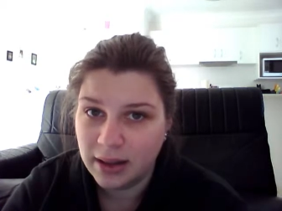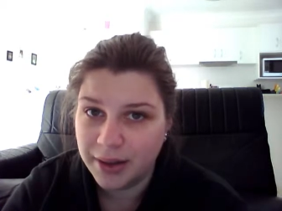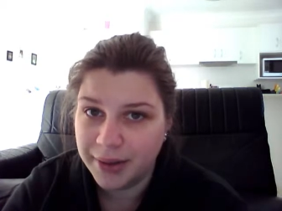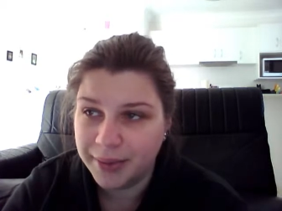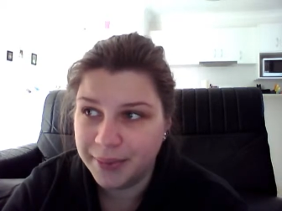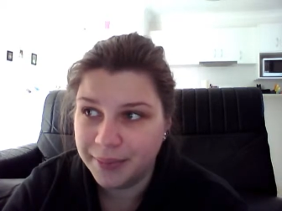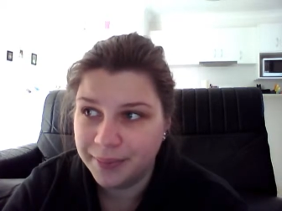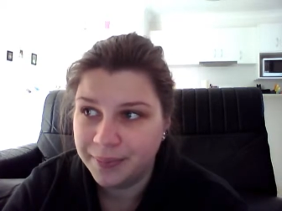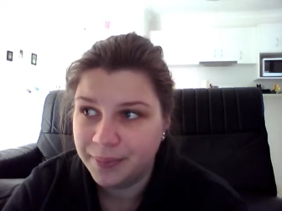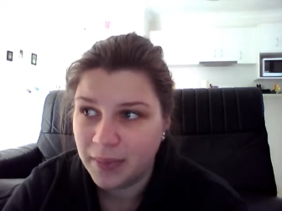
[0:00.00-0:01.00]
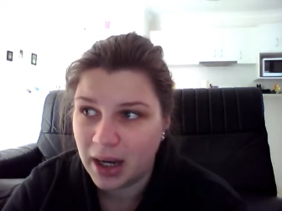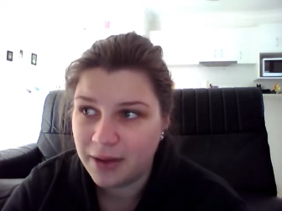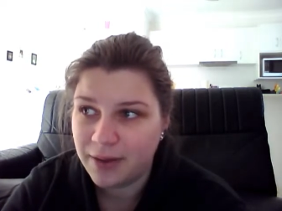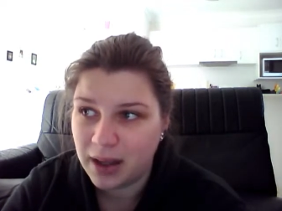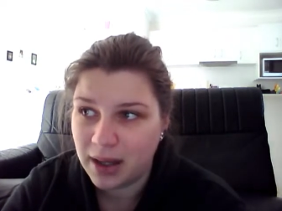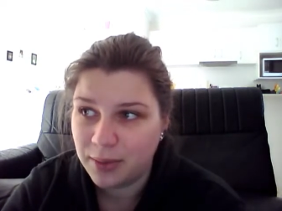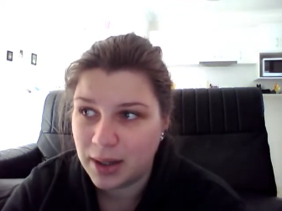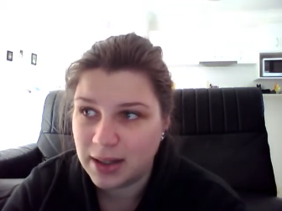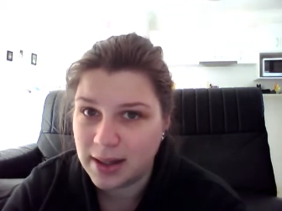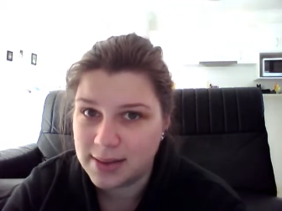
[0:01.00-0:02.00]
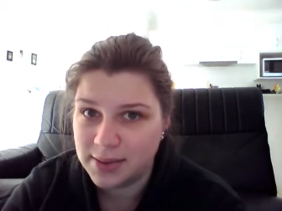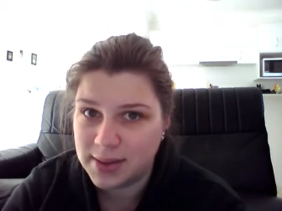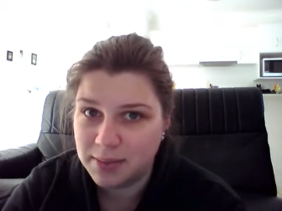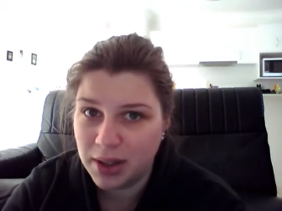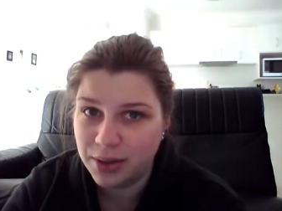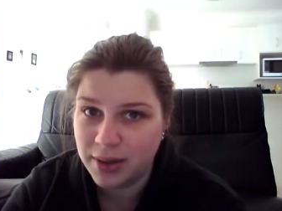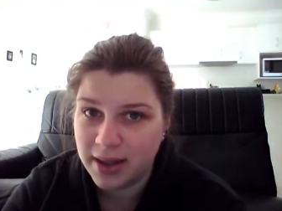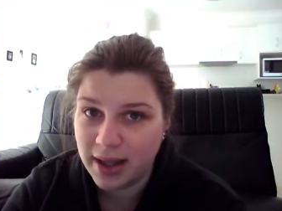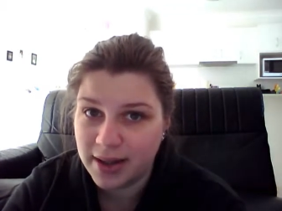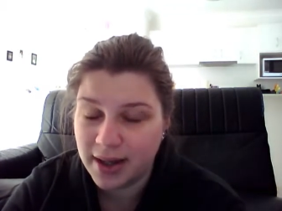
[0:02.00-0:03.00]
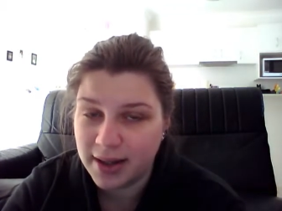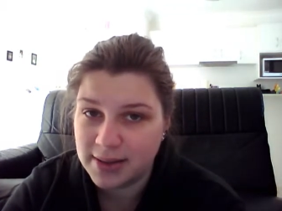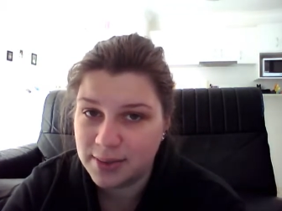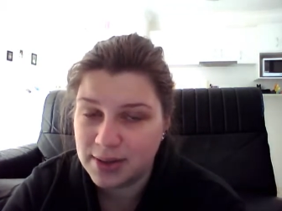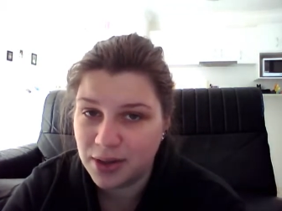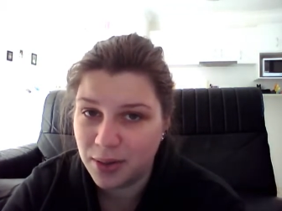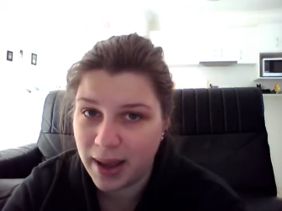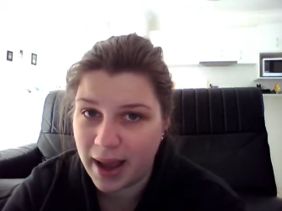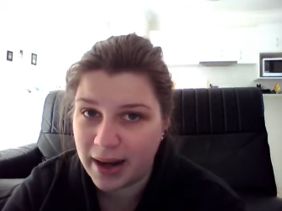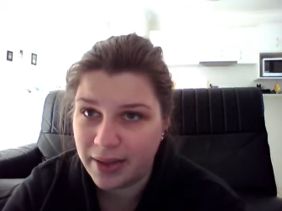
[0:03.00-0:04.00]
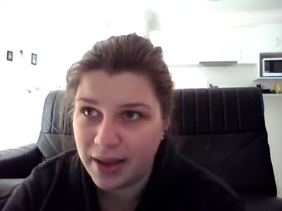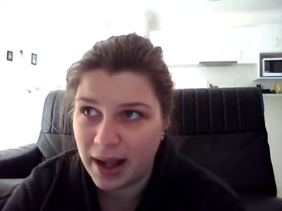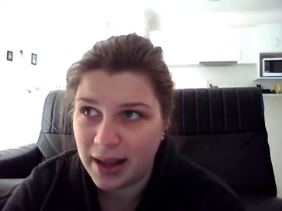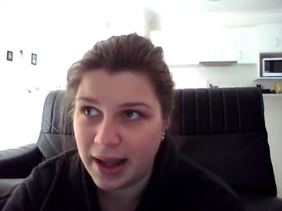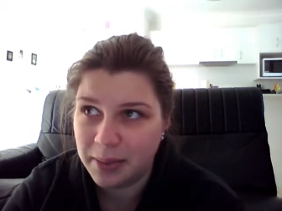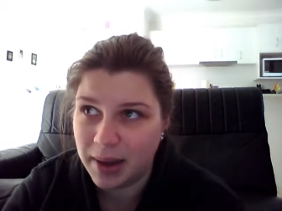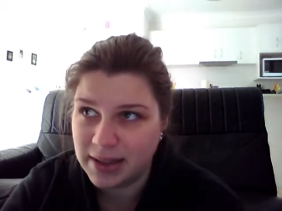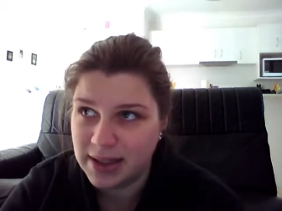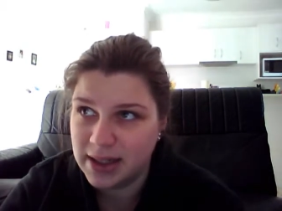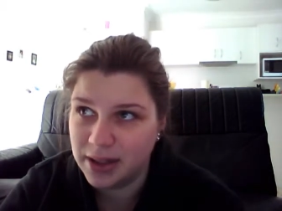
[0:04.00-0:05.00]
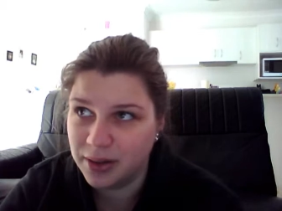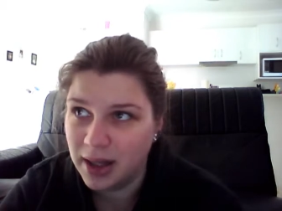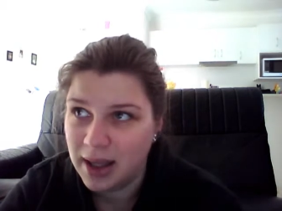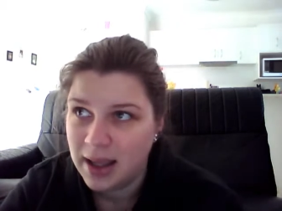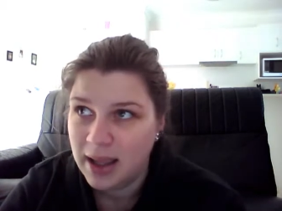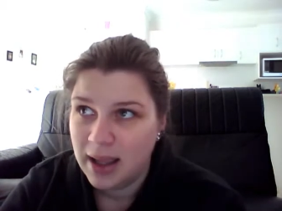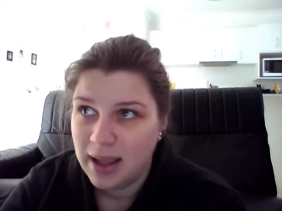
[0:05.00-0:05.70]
Um, and I found I went and guzzled some milk the other night because it was so bad, and then I laid back down